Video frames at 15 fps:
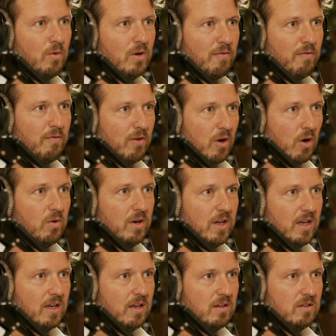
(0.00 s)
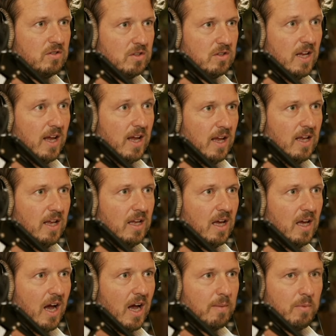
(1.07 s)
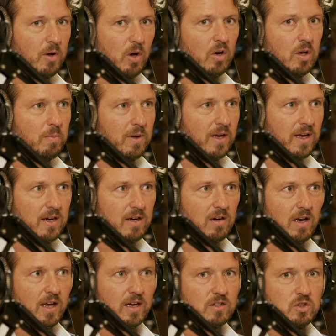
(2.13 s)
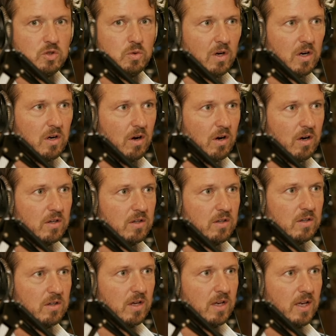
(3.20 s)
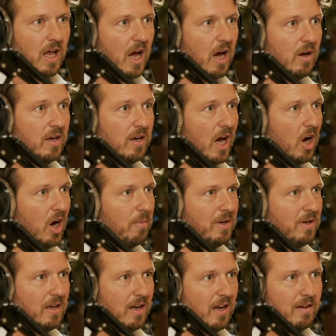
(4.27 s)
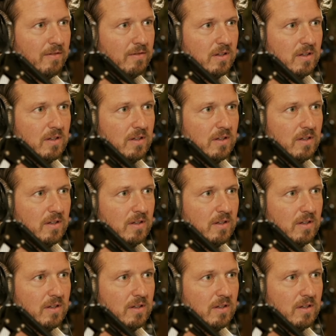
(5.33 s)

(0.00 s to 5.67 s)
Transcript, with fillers: have flown in today, I'd be only be here like at two o'clock. Yep. Now, now I'm in at eleven.